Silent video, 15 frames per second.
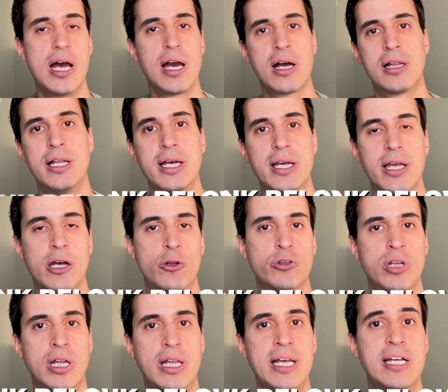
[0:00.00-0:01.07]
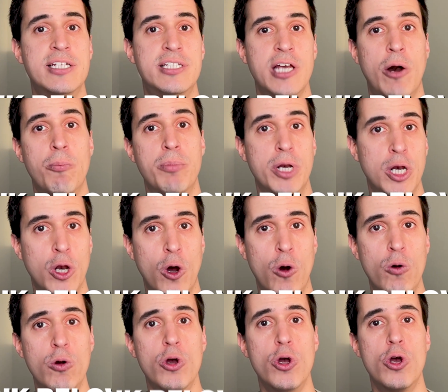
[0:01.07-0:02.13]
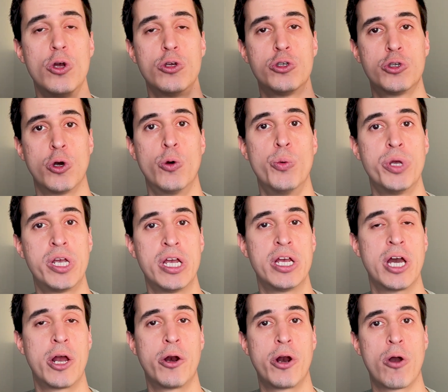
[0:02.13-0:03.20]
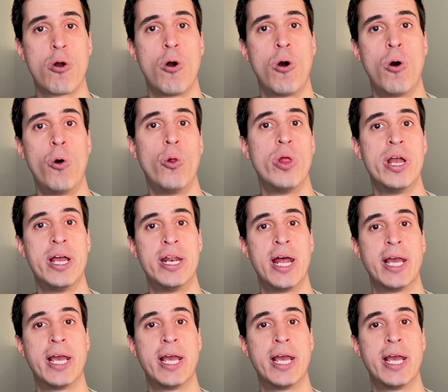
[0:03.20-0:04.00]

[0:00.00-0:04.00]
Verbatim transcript: click on the link down below so we can get on a call and I